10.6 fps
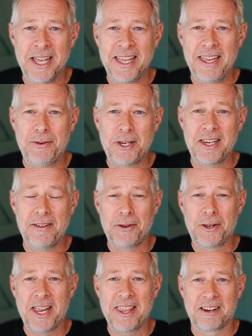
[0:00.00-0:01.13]
If you did, if you
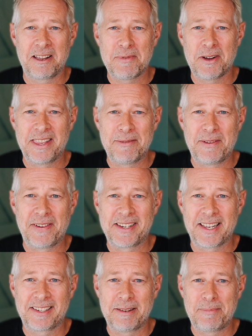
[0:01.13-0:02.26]
can hit the like button, that'd be
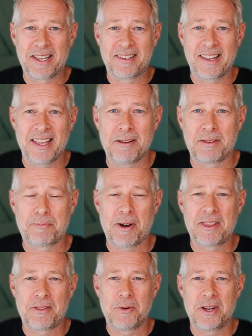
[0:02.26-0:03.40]
fantastic because it helps spread
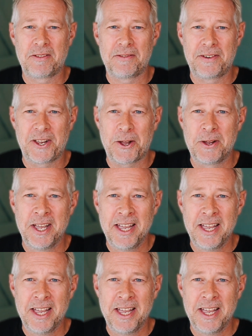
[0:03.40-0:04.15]
the word of the video